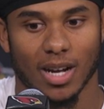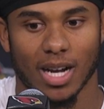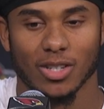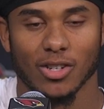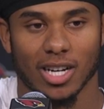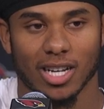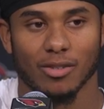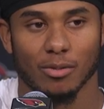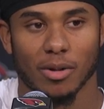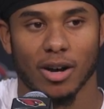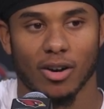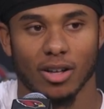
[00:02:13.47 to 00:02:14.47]
I try to give it
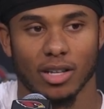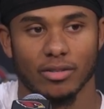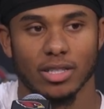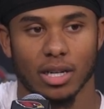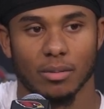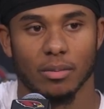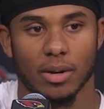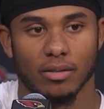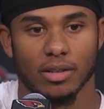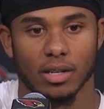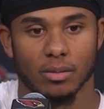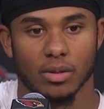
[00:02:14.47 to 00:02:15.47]
my all every time I'm
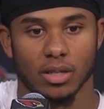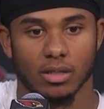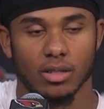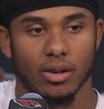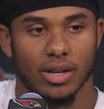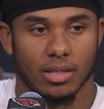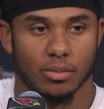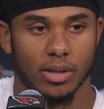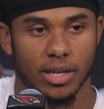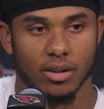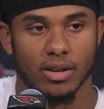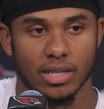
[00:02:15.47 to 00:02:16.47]
out there, but, you know, as a
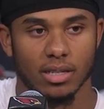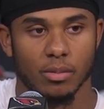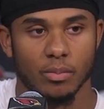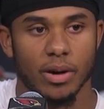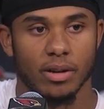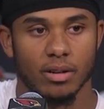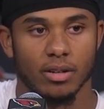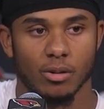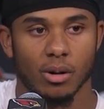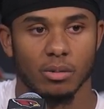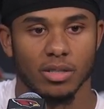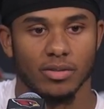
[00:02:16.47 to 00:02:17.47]
player, as a competitor,
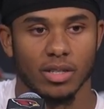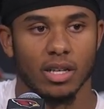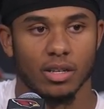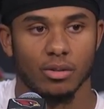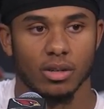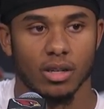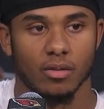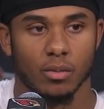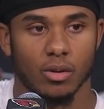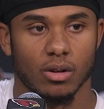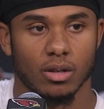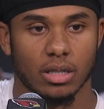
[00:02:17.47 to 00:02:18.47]
you always feel like you can give
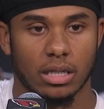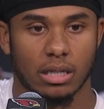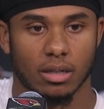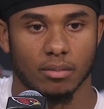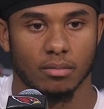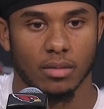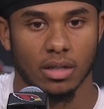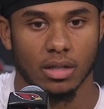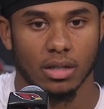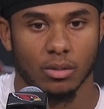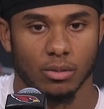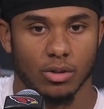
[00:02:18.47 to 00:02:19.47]
more.
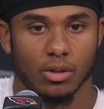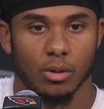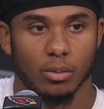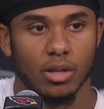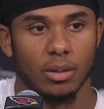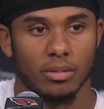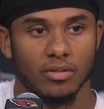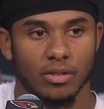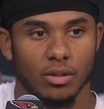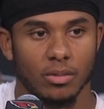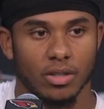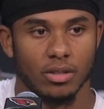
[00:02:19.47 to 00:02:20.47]
When you go pull up the
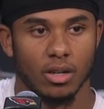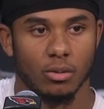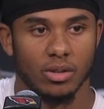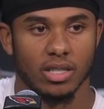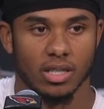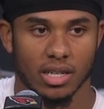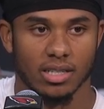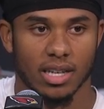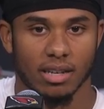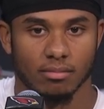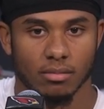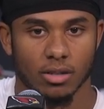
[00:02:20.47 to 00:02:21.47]
film, there's always things
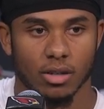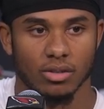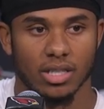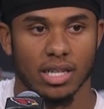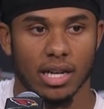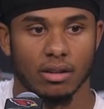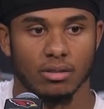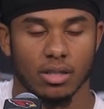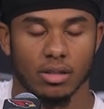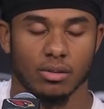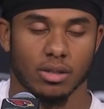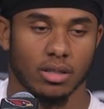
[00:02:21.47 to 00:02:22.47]
that, you know, stick out to
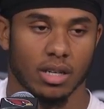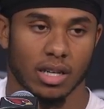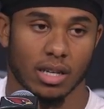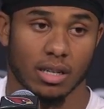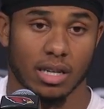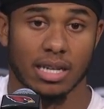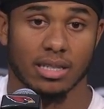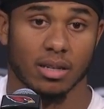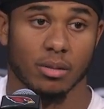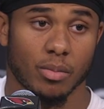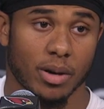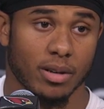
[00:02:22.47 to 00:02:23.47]
you. And, again, as a
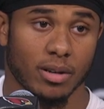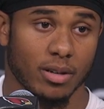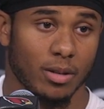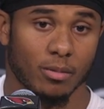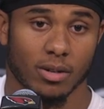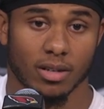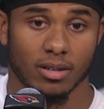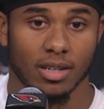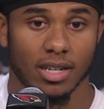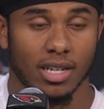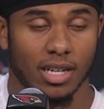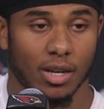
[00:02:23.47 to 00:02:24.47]
competitor, you want to
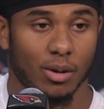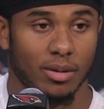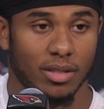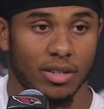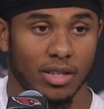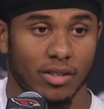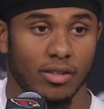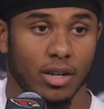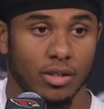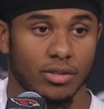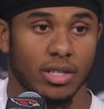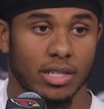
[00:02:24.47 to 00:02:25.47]
go out there and give
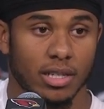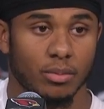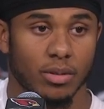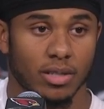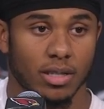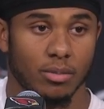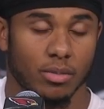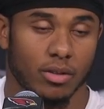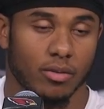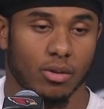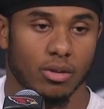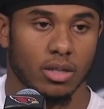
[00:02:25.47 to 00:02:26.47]
110%. But,
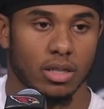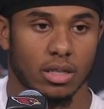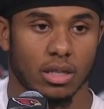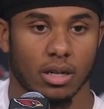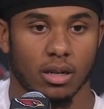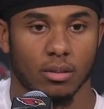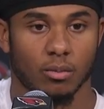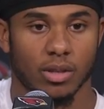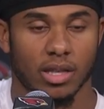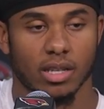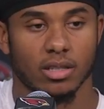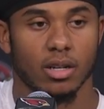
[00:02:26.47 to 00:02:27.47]
of course,
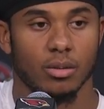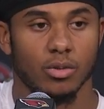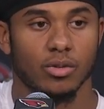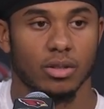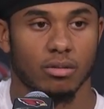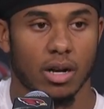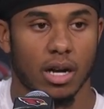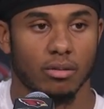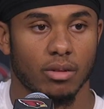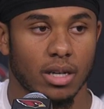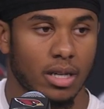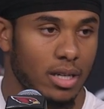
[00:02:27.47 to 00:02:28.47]
when things start moving
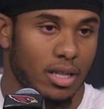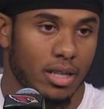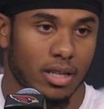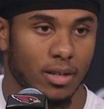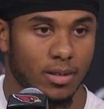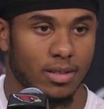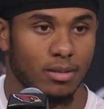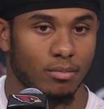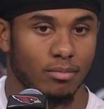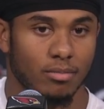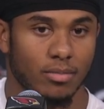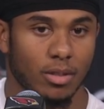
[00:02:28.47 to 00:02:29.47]
around, there's
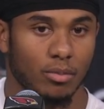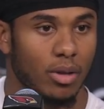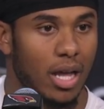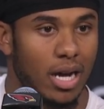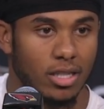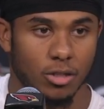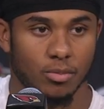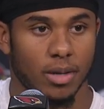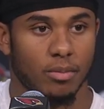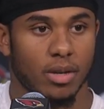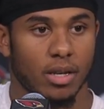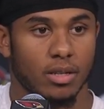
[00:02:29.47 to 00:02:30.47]
some blocks you
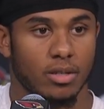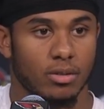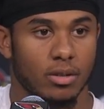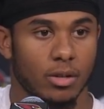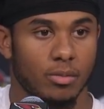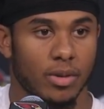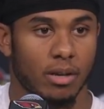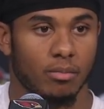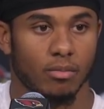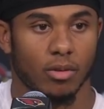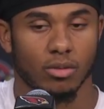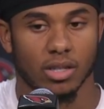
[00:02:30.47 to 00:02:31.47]
may miss, or you may
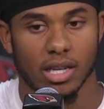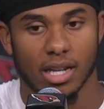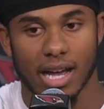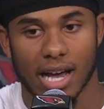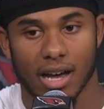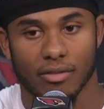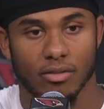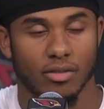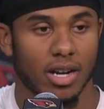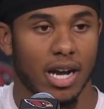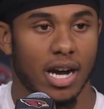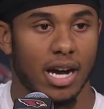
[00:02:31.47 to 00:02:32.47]
only get half of
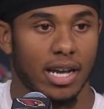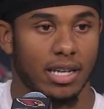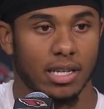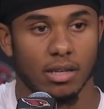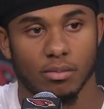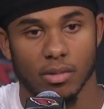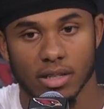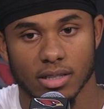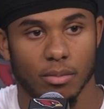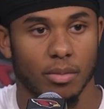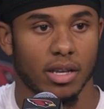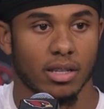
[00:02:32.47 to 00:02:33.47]
a guy and he ends
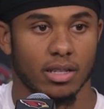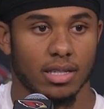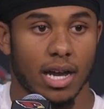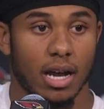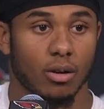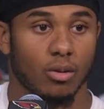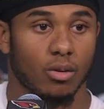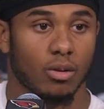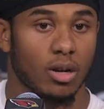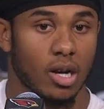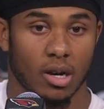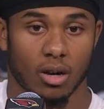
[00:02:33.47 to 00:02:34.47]
up making the
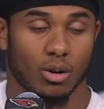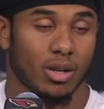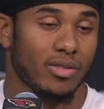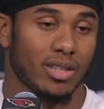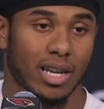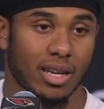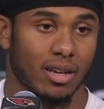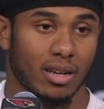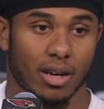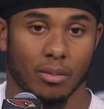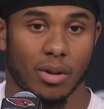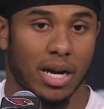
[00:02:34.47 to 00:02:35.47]
tackle, or even like
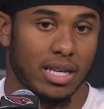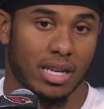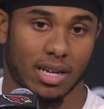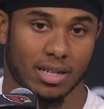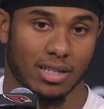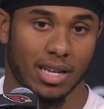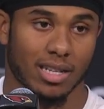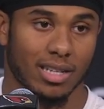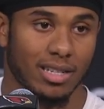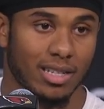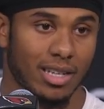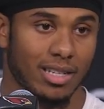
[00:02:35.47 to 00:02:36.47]
a body catch. Like at the
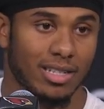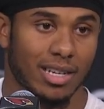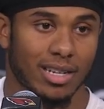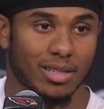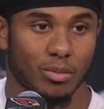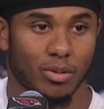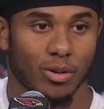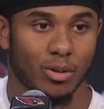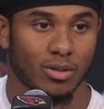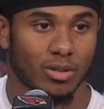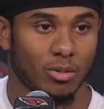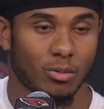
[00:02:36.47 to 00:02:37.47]
end of the day, these guys are
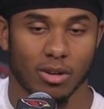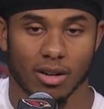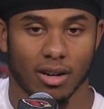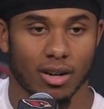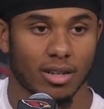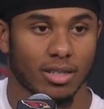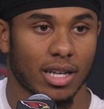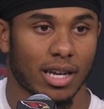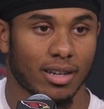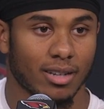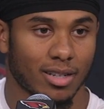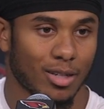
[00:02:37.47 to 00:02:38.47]
pros. We work hard.
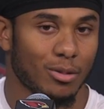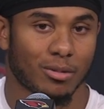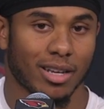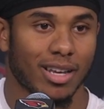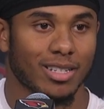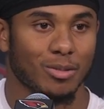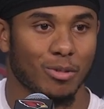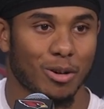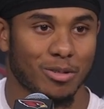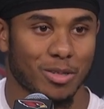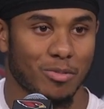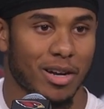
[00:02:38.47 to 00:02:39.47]
Like, you don't want to catch the
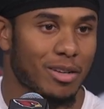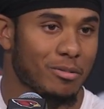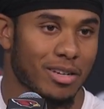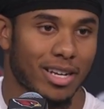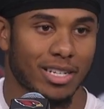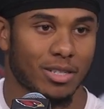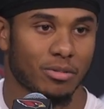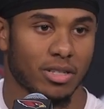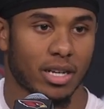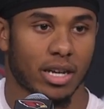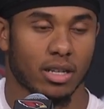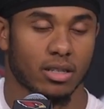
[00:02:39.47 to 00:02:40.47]
ball with your body. You want to catch it with
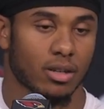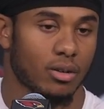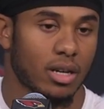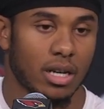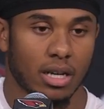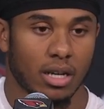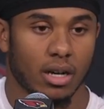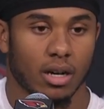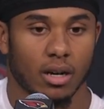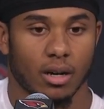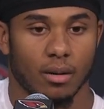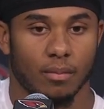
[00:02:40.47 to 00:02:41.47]
your hands. So
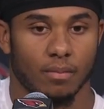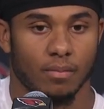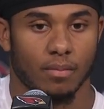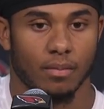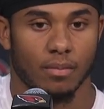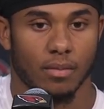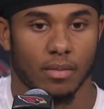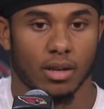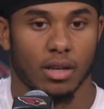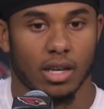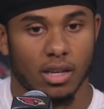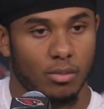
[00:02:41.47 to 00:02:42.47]

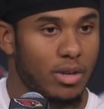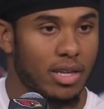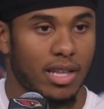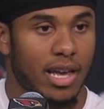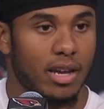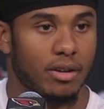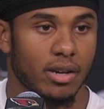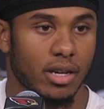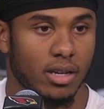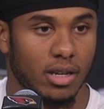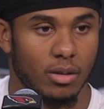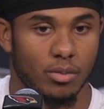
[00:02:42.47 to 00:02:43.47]
it could be in that
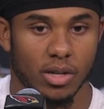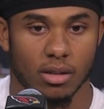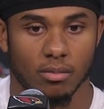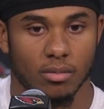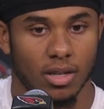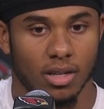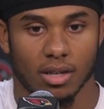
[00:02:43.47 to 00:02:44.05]
area. It could be,